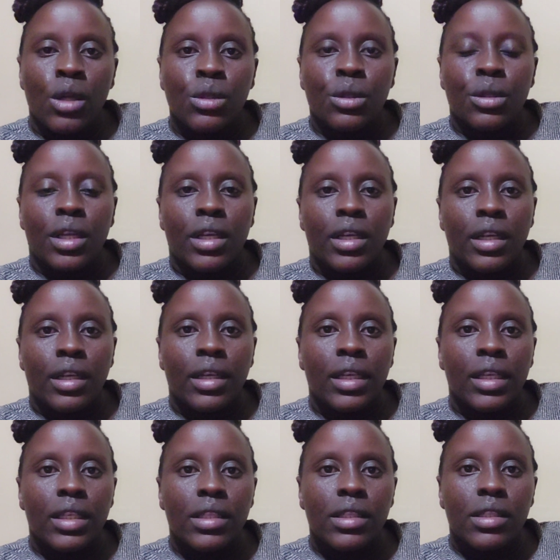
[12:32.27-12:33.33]
so that at
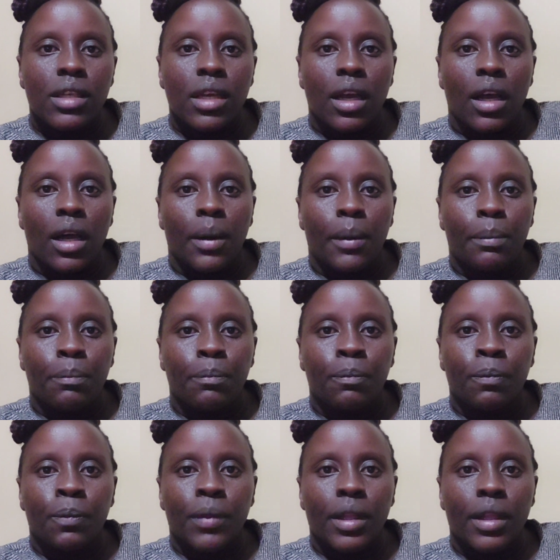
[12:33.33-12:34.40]
least
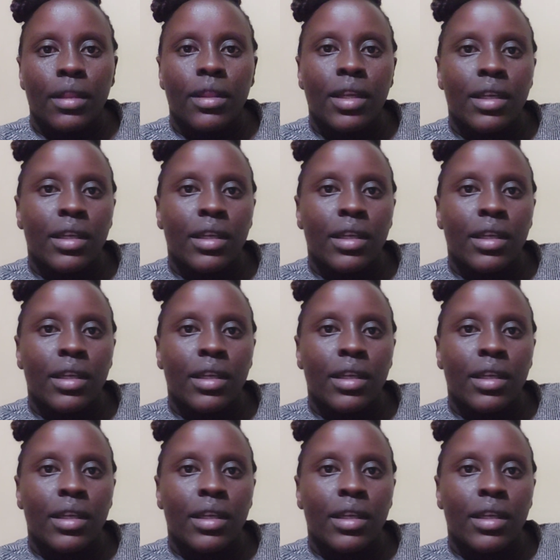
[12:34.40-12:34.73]
the